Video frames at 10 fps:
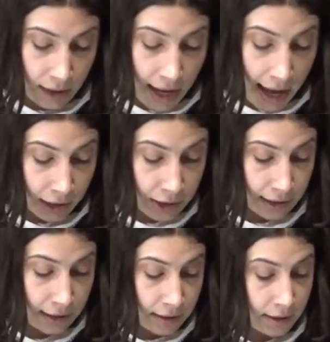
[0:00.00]
actually
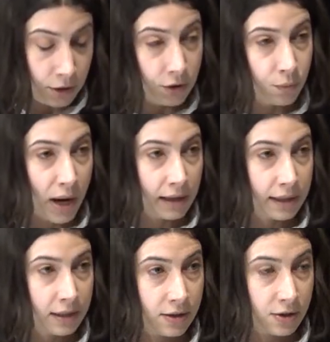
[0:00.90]
continued well
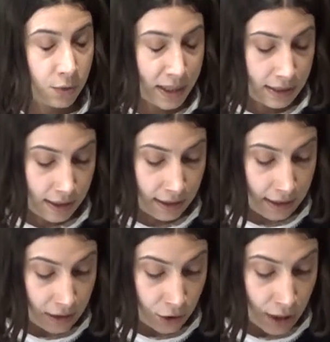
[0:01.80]
into the 20th
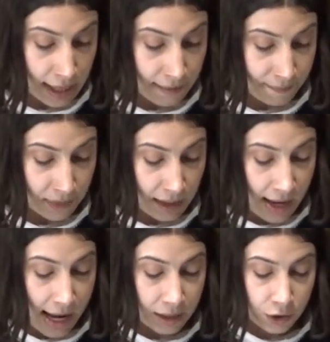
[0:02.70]
century
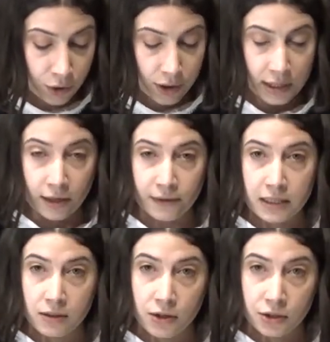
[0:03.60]
and enjoyed a
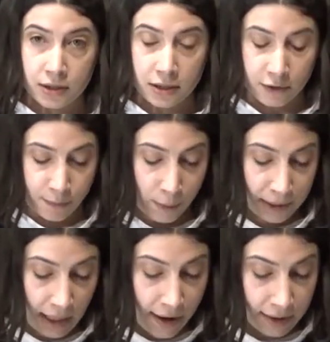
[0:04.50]
resurgence of
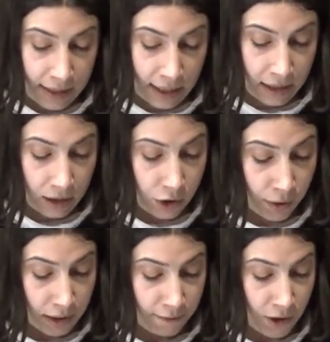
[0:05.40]
popularity
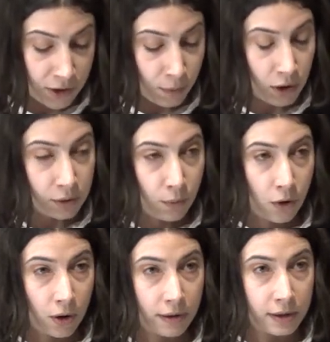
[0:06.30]
during the First World
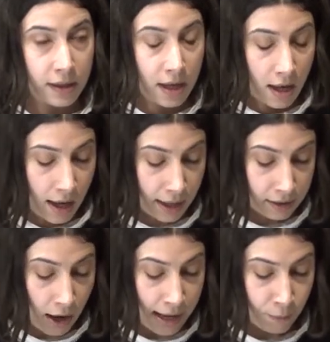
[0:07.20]
War, a
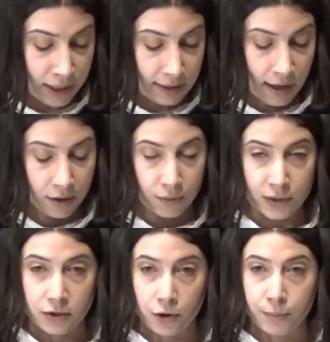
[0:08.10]
time when death
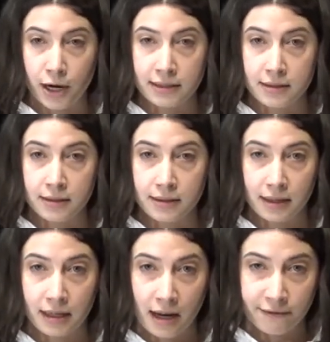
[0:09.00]
was so present
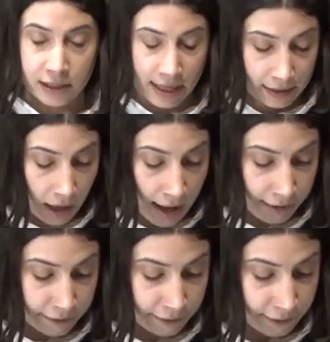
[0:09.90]
in everyday
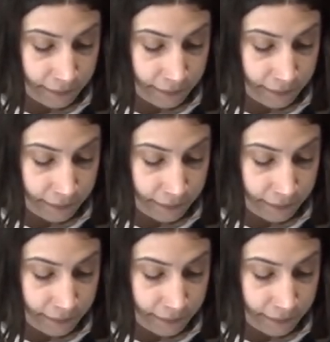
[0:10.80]
life.